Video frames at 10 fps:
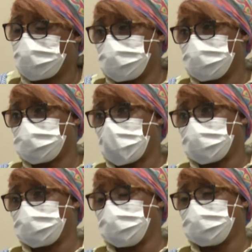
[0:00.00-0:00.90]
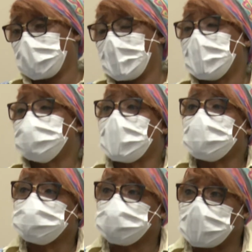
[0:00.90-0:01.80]
for the authorities. That is
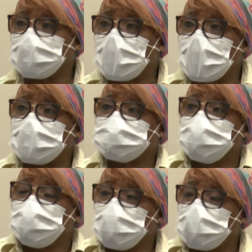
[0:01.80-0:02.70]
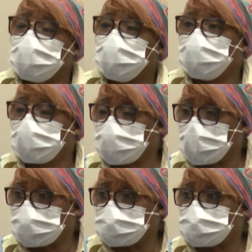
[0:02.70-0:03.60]
why they ask the people in the
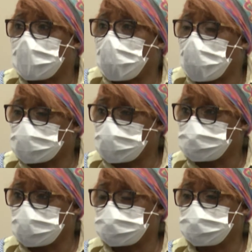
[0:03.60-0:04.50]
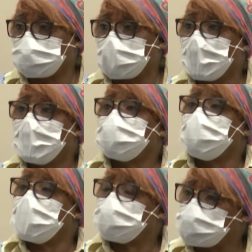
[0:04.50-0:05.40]
workplaces and organizations to
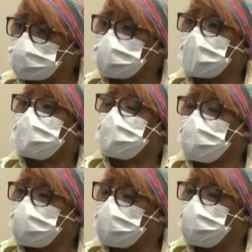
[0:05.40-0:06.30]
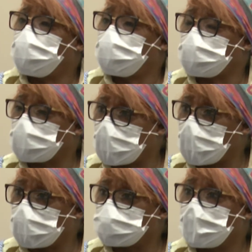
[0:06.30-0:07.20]
make sure that they keep up with the
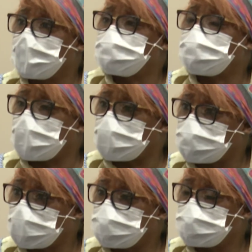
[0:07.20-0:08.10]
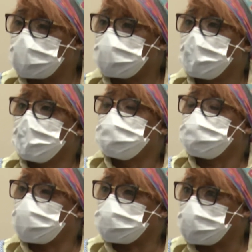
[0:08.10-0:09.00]
protocols. Sanitizing,
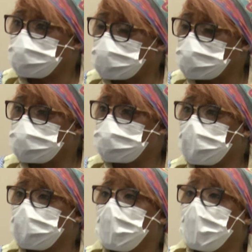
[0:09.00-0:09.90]
social distancing,